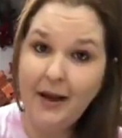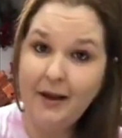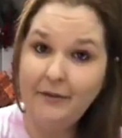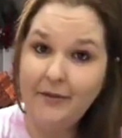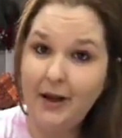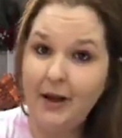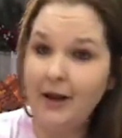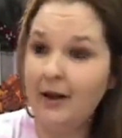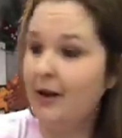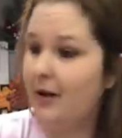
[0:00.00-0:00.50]
have
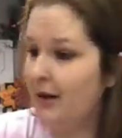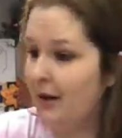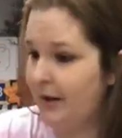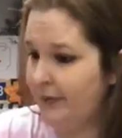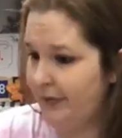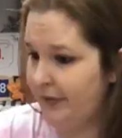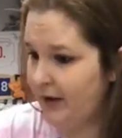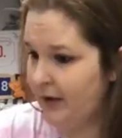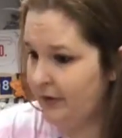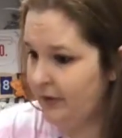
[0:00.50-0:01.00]
not gone
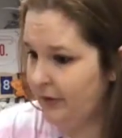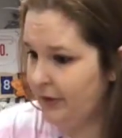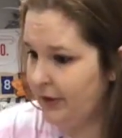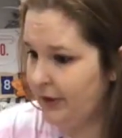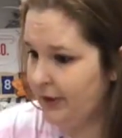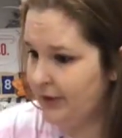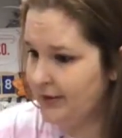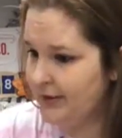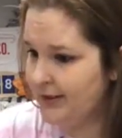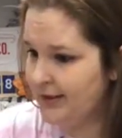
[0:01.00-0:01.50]
out there and
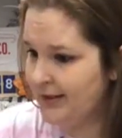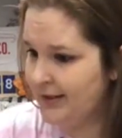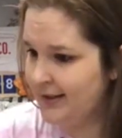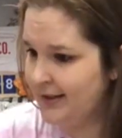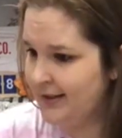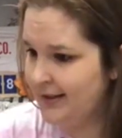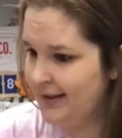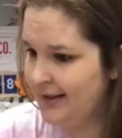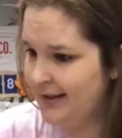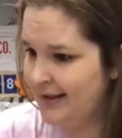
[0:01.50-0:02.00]
looked
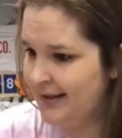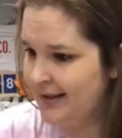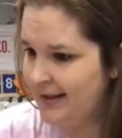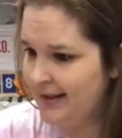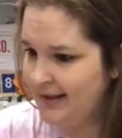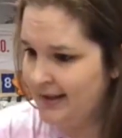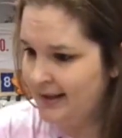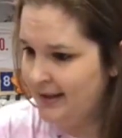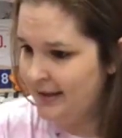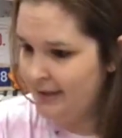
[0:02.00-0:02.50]

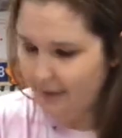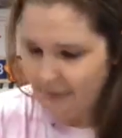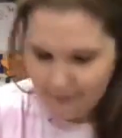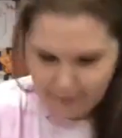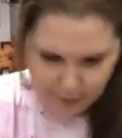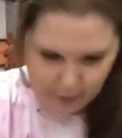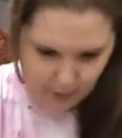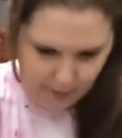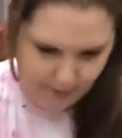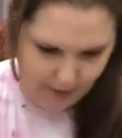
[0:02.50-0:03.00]
for